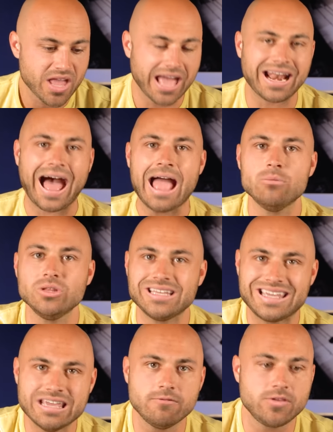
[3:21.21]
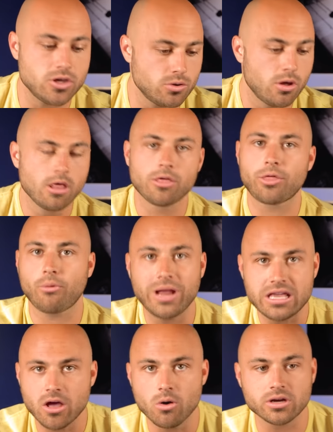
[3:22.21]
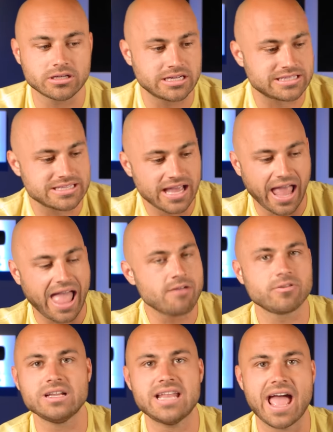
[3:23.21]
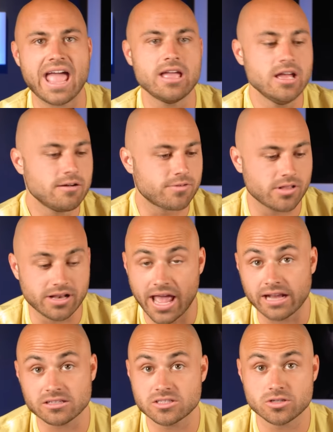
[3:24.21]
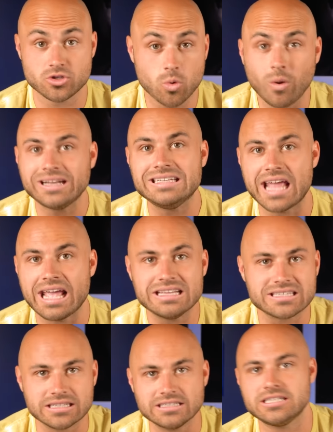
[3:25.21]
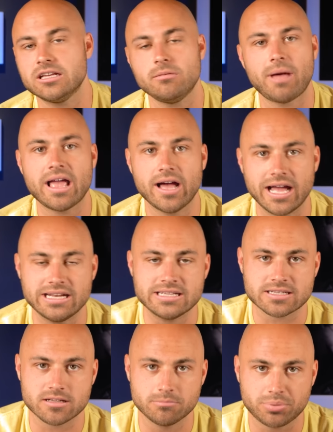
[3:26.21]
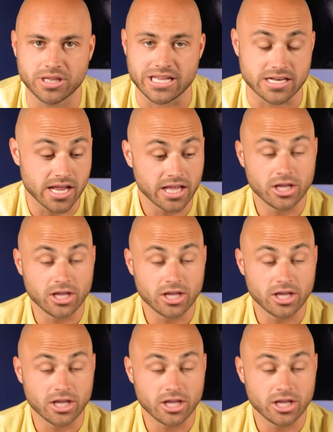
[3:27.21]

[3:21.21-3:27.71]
and I will give you 3 coconuts every day for the next 20 days until my hut is complete.